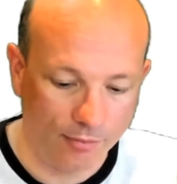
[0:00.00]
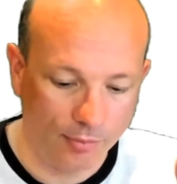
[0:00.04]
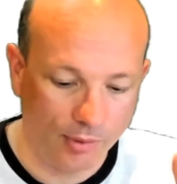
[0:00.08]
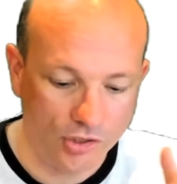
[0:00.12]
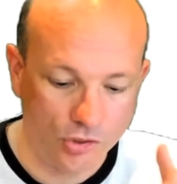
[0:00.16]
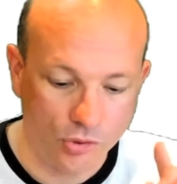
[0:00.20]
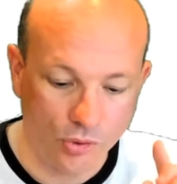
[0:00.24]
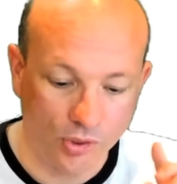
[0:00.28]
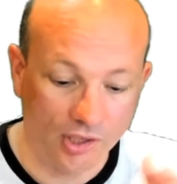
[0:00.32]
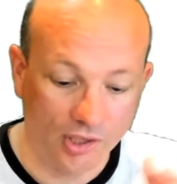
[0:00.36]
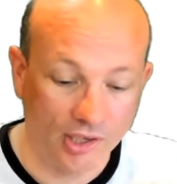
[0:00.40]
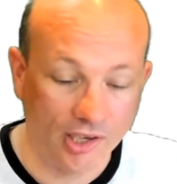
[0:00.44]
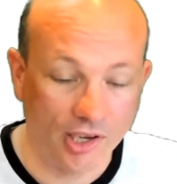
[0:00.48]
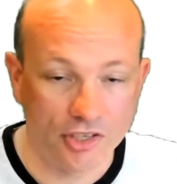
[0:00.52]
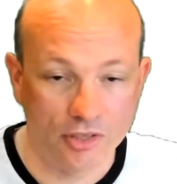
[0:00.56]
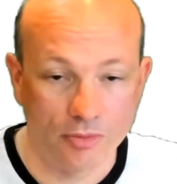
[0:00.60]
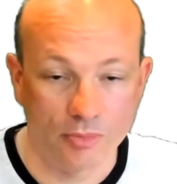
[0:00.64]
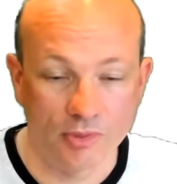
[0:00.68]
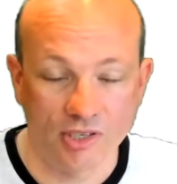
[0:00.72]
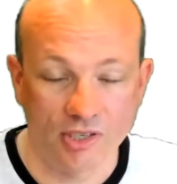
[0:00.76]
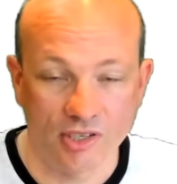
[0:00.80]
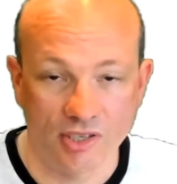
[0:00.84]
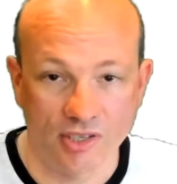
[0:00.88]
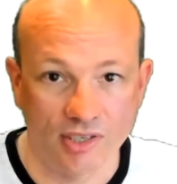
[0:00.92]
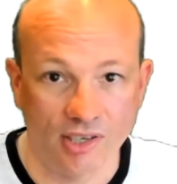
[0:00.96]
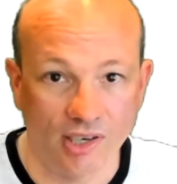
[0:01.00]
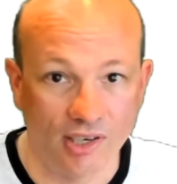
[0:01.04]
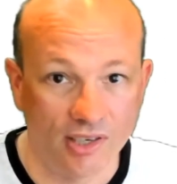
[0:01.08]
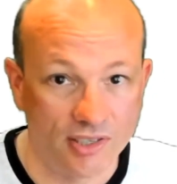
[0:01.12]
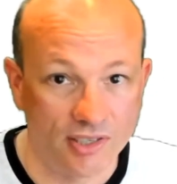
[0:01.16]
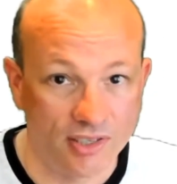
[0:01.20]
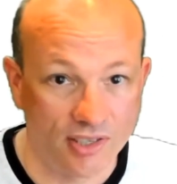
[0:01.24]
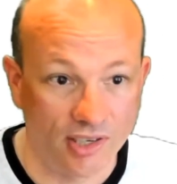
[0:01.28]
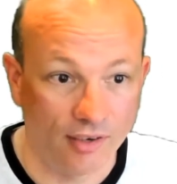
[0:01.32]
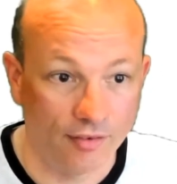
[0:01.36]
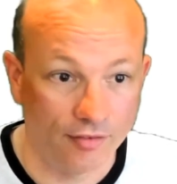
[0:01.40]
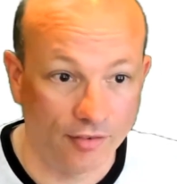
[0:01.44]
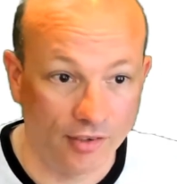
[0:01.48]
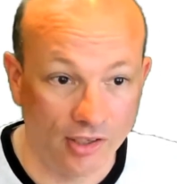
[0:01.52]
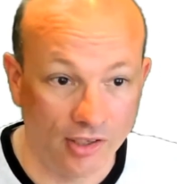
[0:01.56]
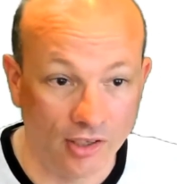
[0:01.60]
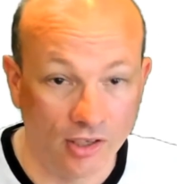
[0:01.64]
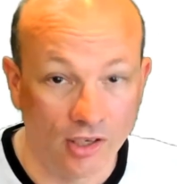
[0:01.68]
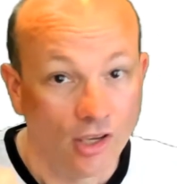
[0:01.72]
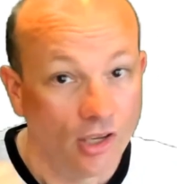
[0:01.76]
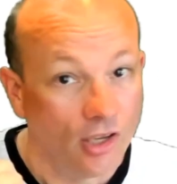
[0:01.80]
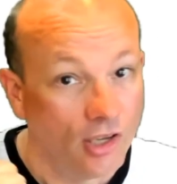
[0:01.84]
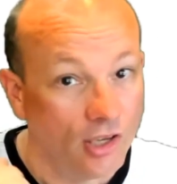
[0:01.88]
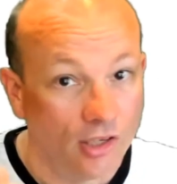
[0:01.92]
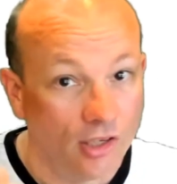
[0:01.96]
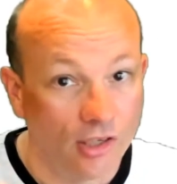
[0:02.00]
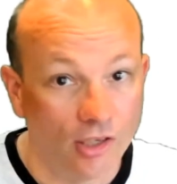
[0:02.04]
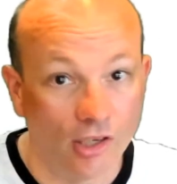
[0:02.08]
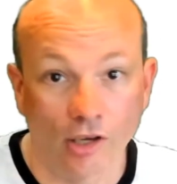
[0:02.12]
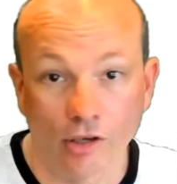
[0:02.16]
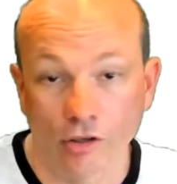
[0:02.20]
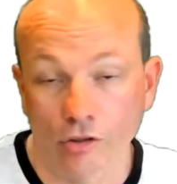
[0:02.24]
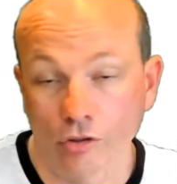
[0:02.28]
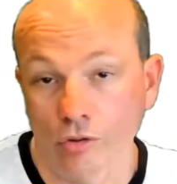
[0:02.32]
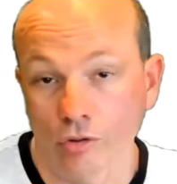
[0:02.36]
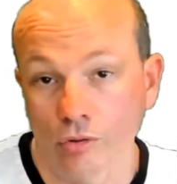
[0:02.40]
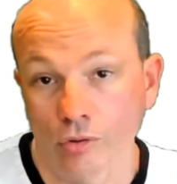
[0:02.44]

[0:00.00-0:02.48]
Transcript: Make sure your customers are staying safe. And yeah,